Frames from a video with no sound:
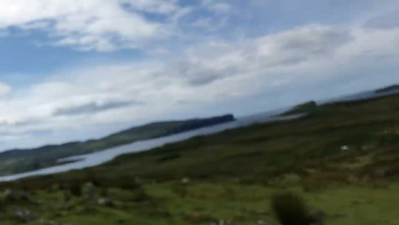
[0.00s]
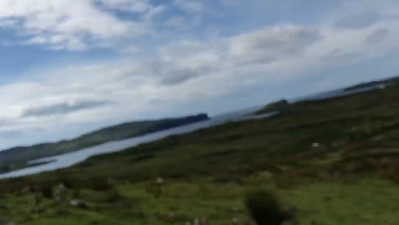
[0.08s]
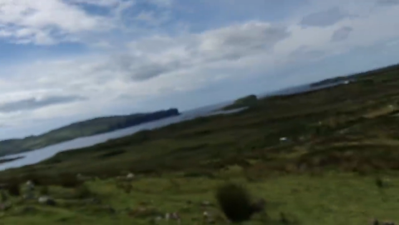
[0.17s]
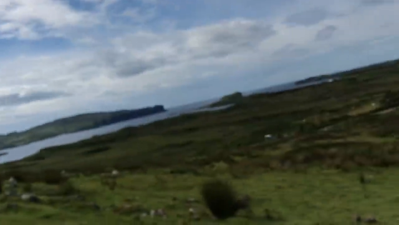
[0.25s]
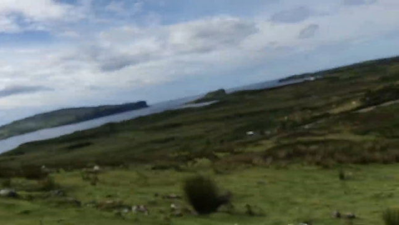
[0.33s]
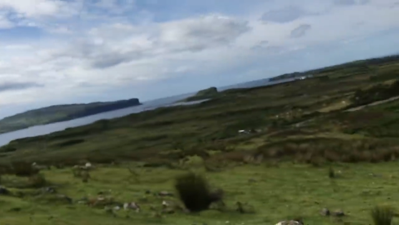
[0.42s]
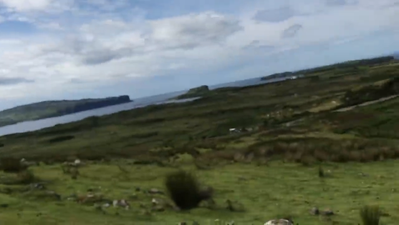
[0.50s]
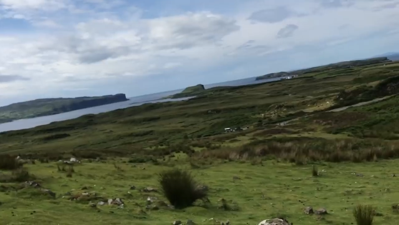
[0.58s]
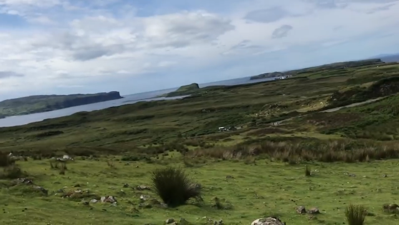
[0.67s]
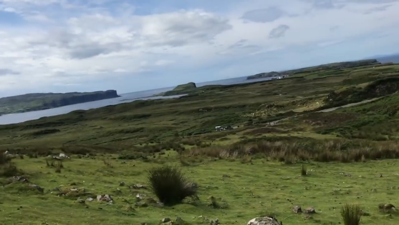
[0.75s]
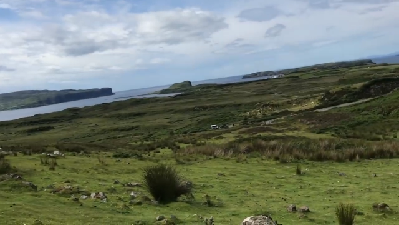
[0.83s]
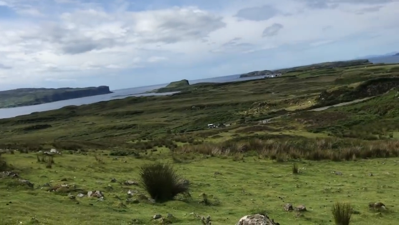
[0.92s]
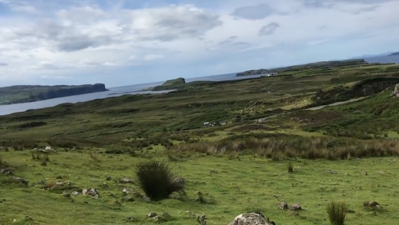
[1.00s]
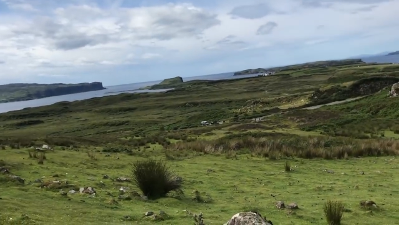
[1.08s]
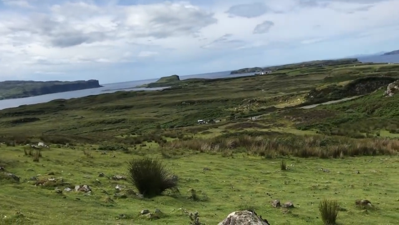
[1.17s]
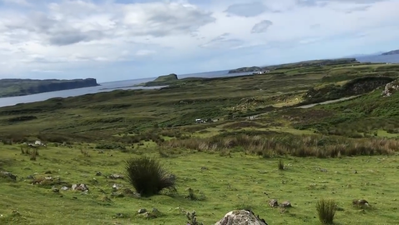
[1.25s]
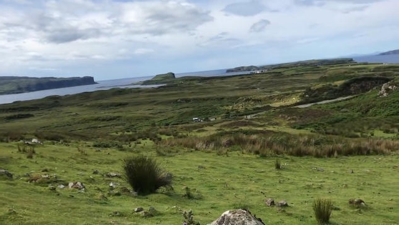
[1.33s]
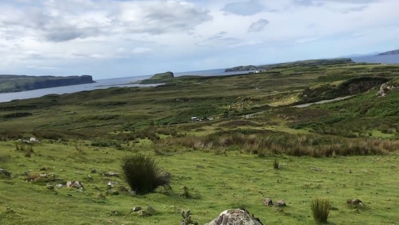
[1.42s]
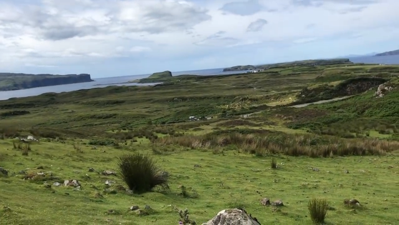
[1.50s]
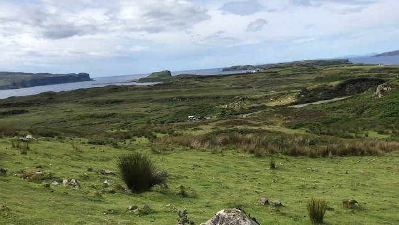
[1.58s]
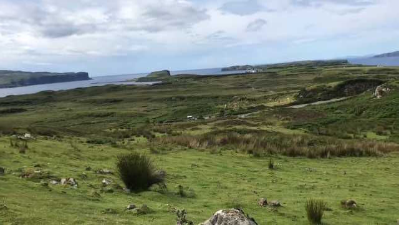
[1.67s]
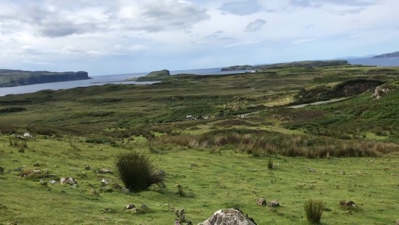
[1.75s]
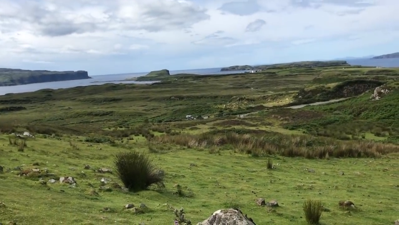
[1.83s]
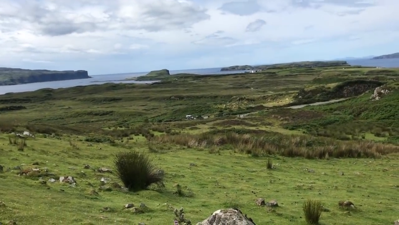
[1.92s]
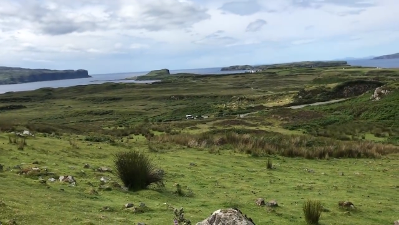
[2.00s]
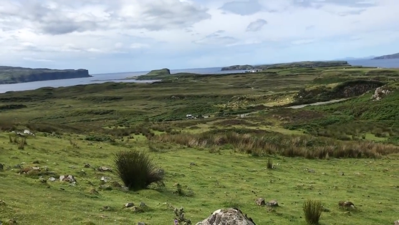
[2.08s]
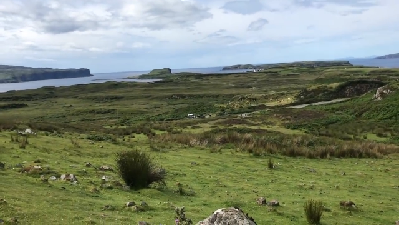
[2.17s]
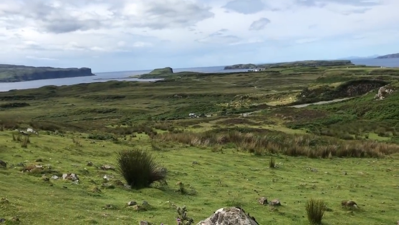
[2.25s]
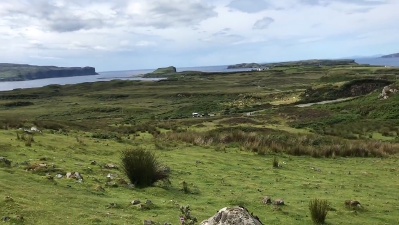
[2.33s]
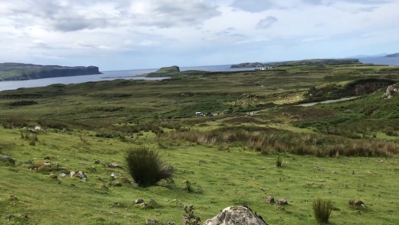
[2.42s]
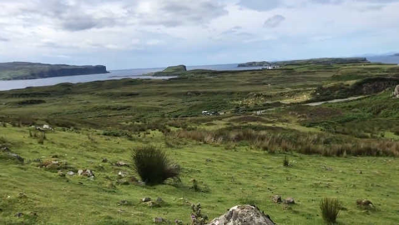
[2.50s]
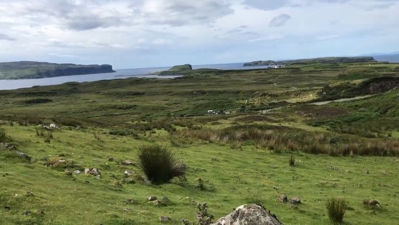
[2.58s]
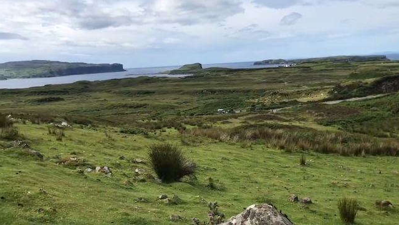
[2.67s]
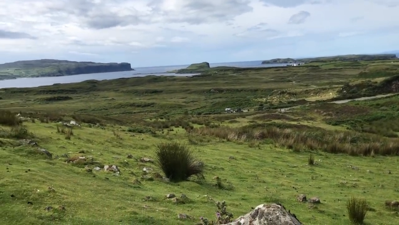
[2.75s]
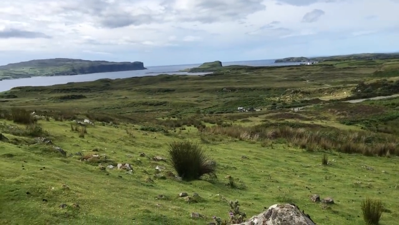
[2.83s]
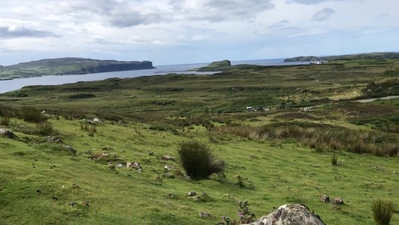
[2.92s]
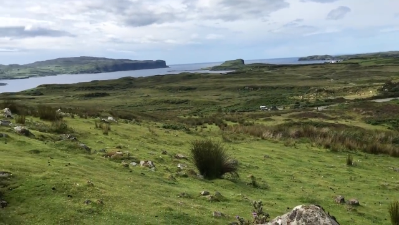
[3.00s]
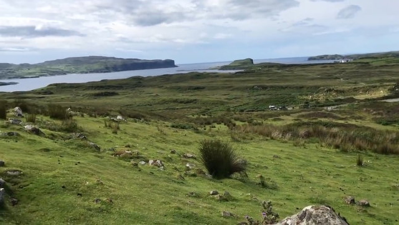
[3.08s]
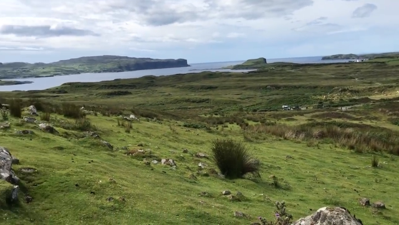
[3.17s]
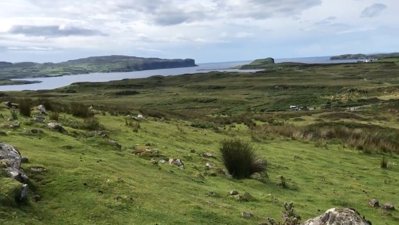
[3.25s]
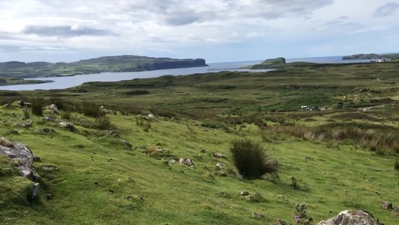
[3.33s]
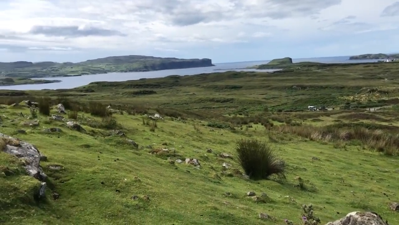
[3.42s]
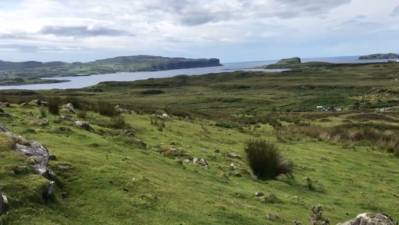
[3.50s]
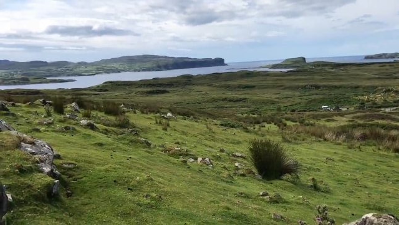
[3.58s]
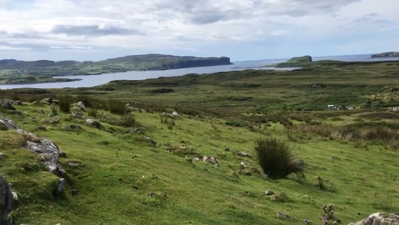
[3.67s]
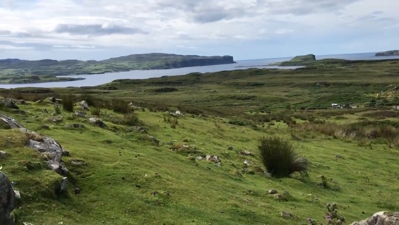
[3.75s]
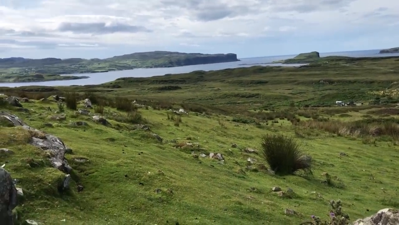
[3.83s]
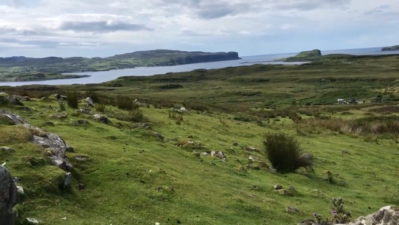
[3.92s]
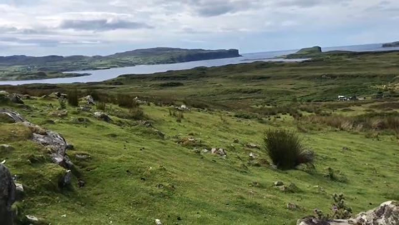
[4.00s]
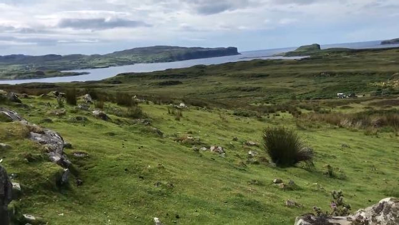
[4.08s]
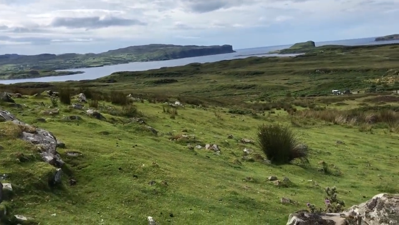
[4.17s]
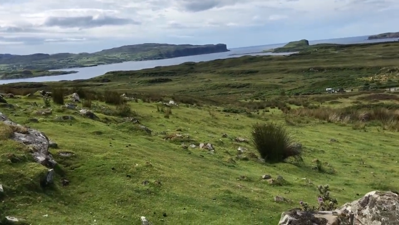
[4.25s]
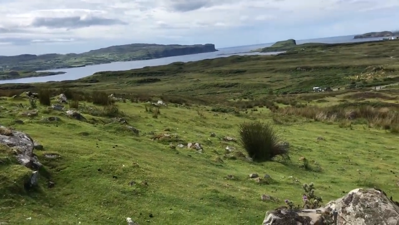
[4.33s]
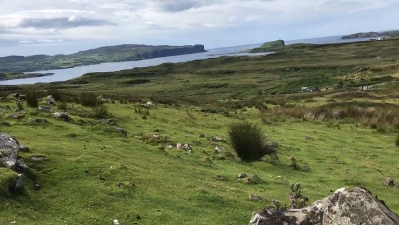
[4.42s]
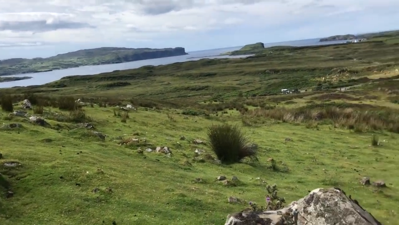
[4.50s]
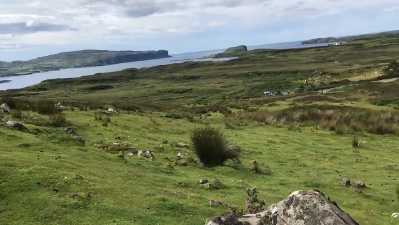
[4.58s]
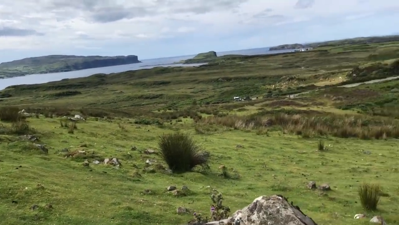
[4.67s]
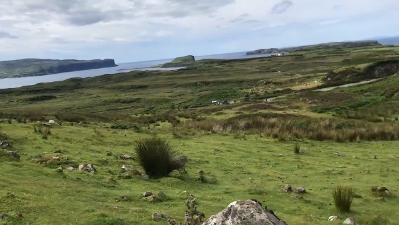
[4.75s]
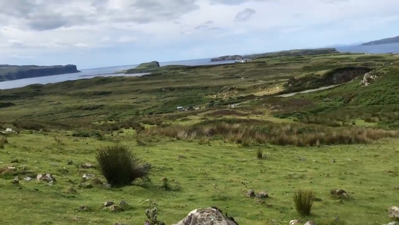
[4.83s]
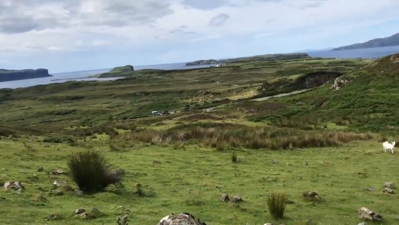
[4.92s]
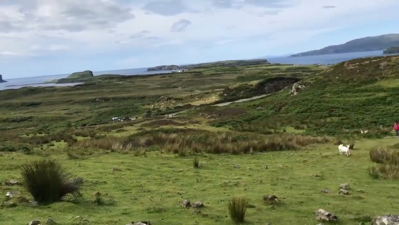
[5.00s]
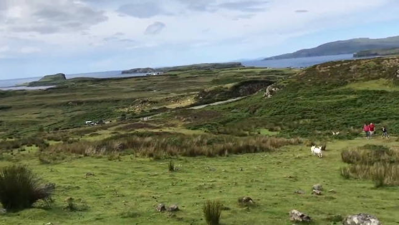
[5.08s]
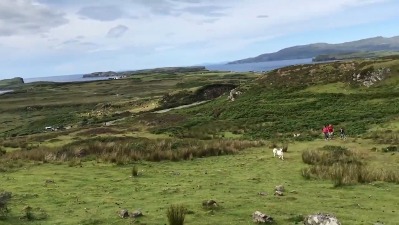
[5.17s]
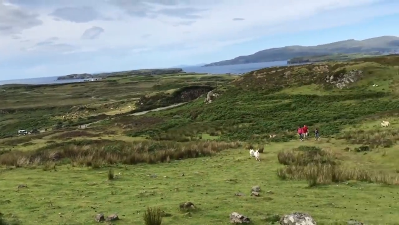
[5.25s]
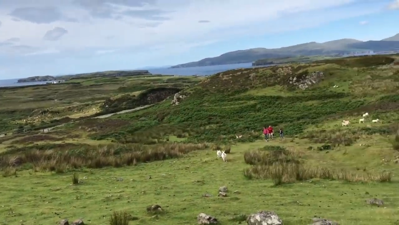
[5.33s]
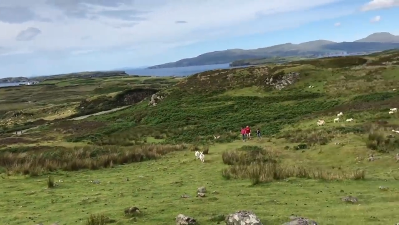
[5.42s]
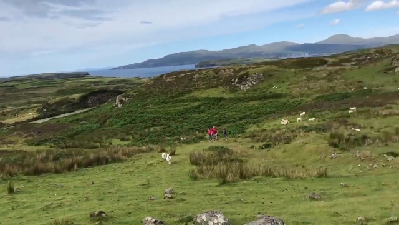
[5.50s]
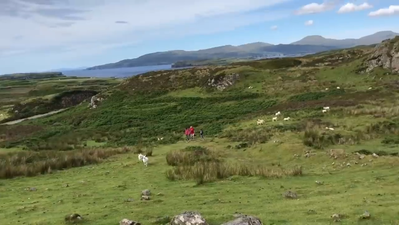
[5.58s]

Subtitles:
[unreadable: no face in view]